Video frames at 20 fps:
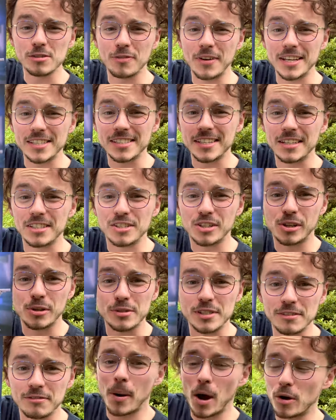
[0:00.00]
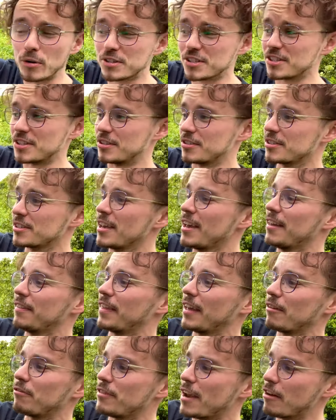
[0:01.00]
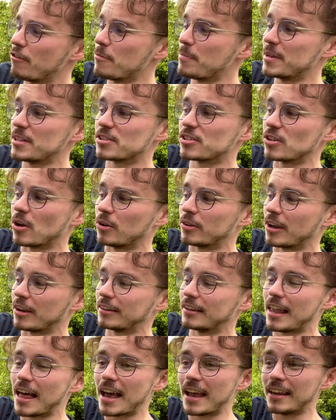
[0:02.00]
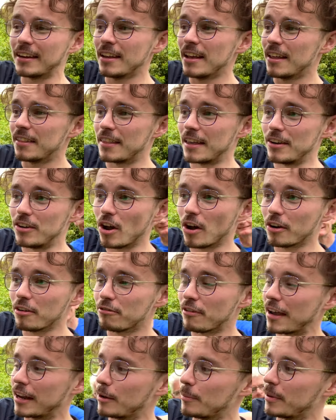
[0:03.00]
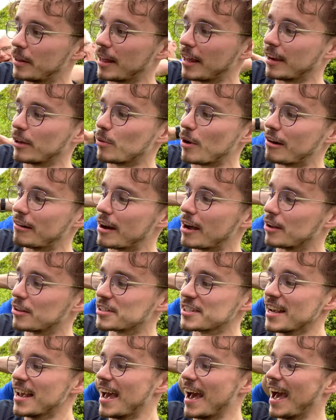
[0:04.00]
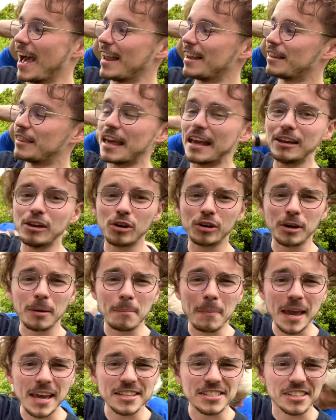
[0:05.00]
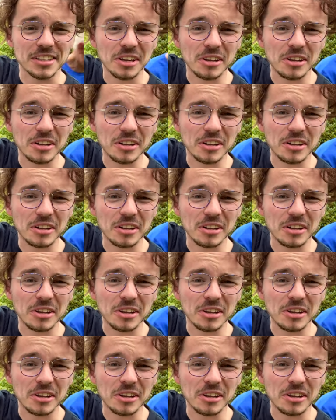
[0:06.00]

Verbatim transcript: Fest exclusive hosters. They have never been sold online, they're not available anywhere else, and they look amazing.